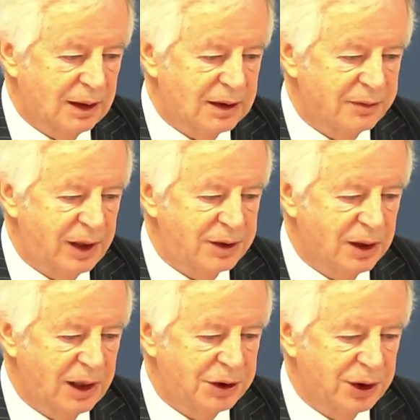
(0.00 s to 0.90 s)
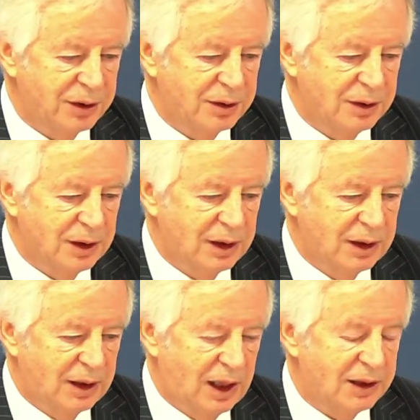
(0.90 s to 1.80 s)
ventilation,
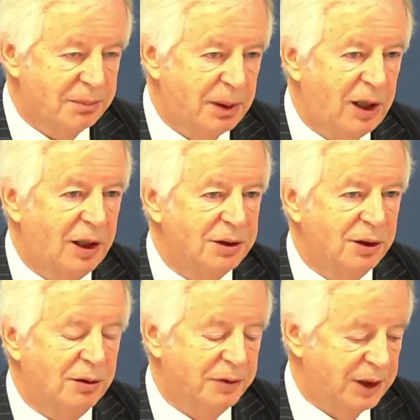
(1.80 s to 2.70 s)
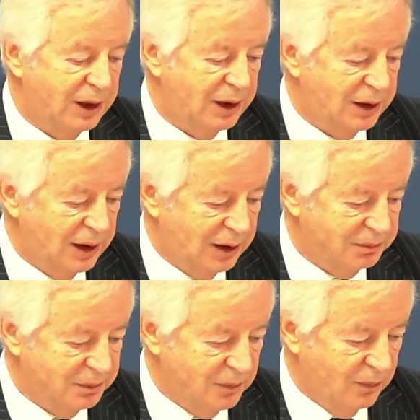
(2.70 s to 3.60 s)
as part of the
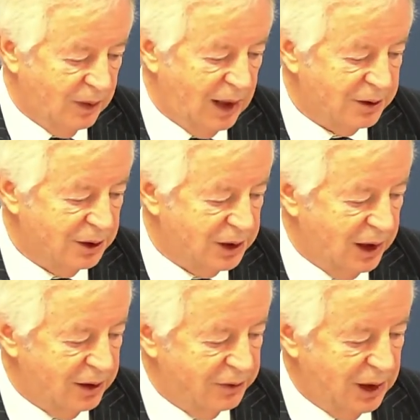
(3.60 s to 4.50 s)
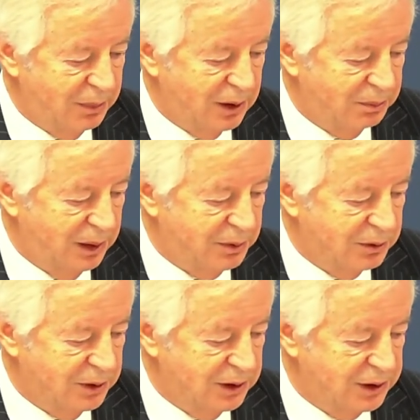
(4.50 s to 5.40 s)
exercise of keeping people
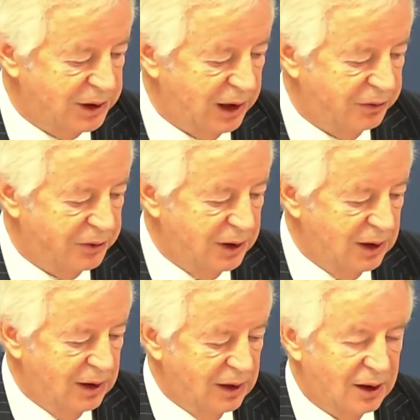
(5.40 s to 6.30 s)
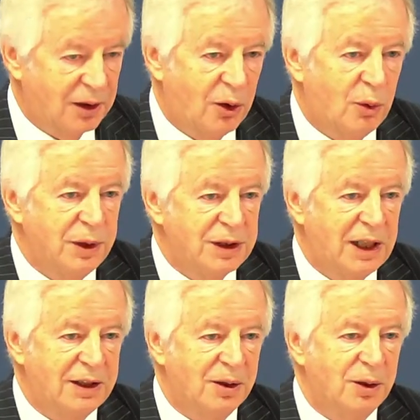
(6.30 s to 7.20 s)
safe, always
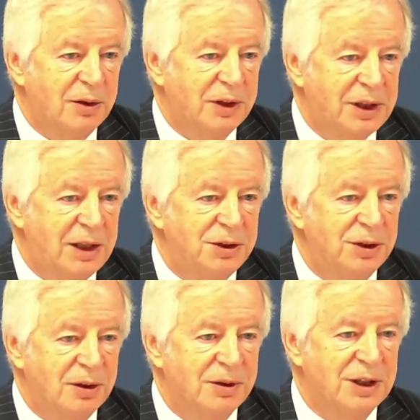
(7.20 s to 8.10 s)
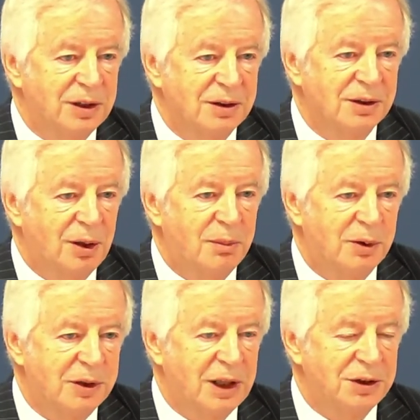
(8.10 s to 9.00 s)
had a lot of attention, or has it got
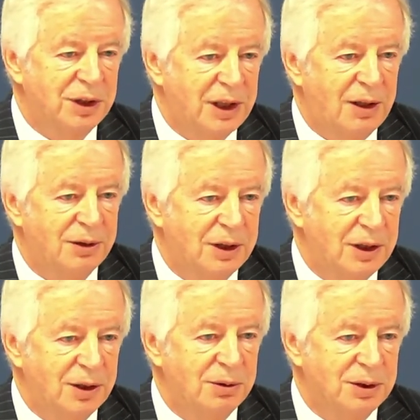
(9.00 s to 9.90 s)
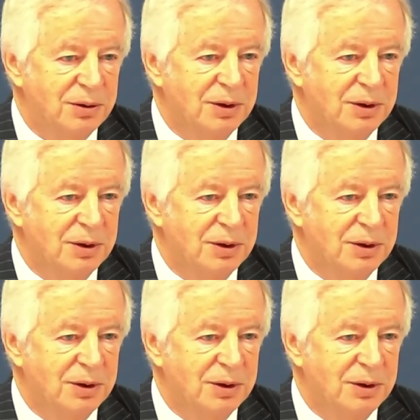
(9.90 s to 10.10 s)
more attention now than it used to?